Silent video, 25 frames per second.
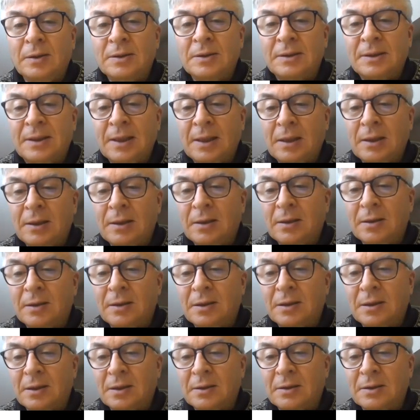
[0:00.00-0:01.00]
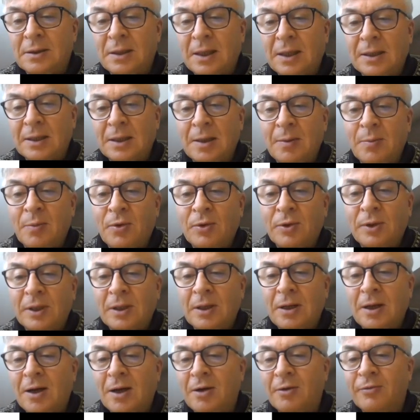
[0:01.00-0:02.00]
Still slightly more
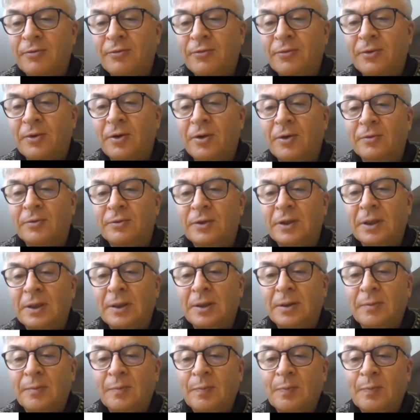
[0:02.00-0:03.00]
than half of the